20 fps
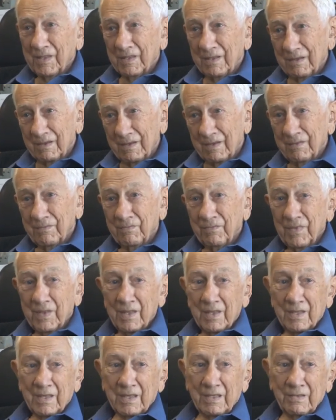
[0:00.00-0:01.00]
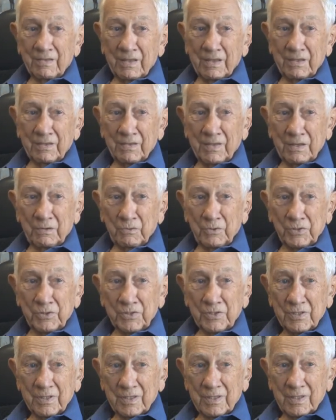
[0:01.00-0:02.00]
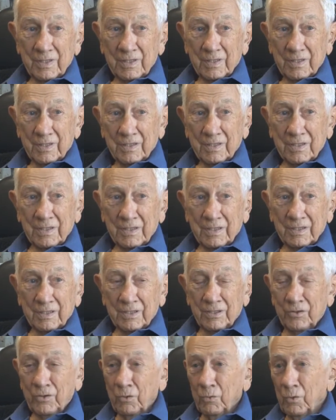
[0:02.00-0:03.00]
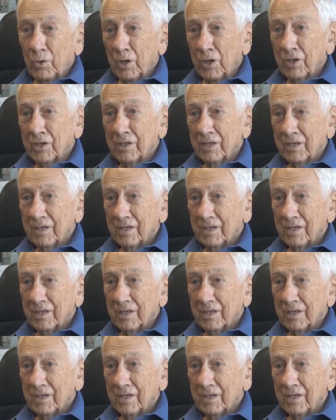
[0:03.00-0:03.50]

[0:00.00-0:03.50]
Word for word: Yeah. And that, that was uh, on the walk,